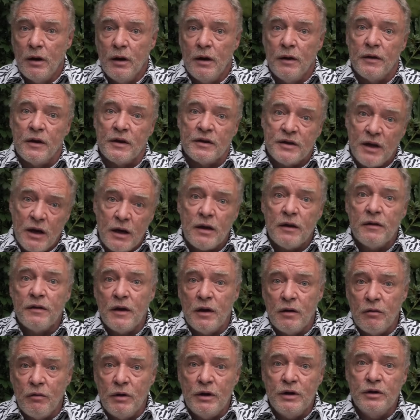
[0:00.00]
The second
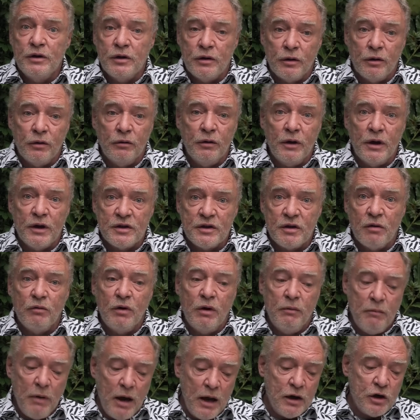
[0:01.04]
thing we do is that we
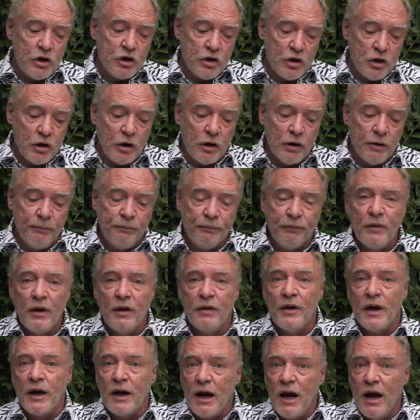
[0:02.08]
make sure
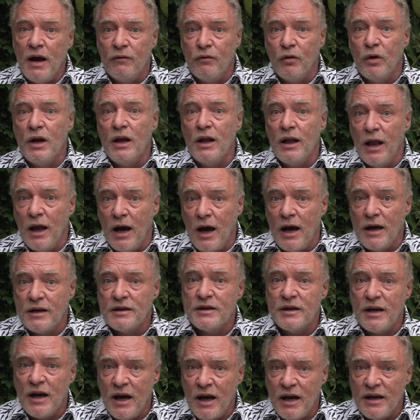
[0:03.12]
that every
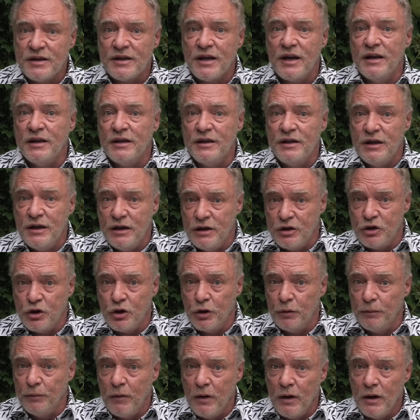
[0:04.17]
class has a teacher.
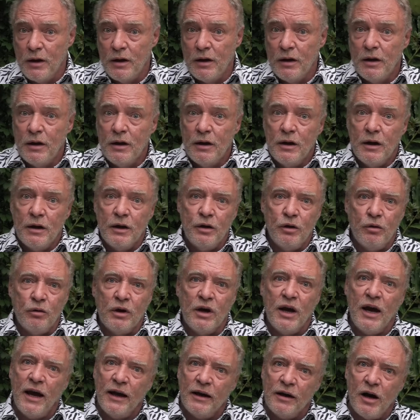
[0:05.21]
You
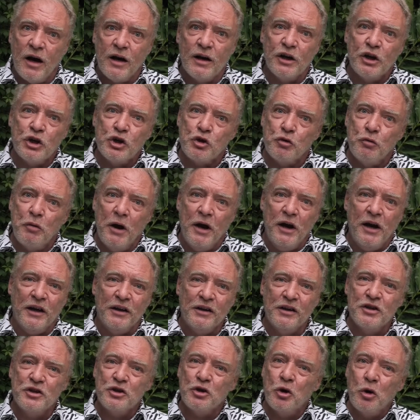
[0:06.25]
cannot expect
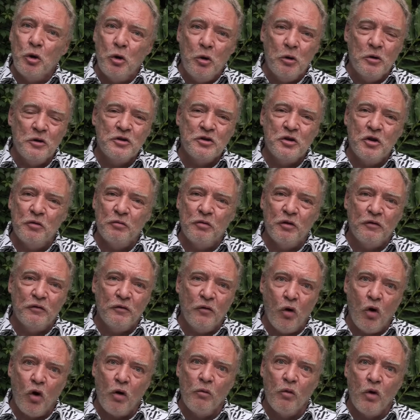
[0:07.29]
schools to
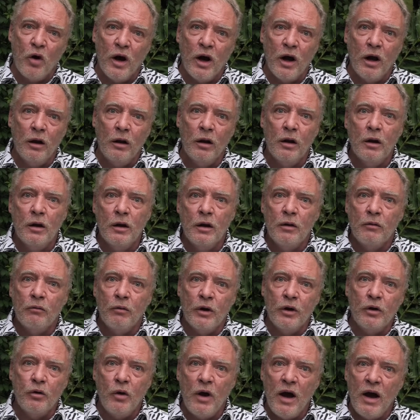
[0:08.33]
perform well
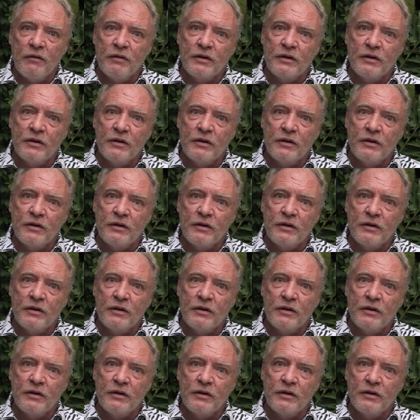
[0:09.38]
when you have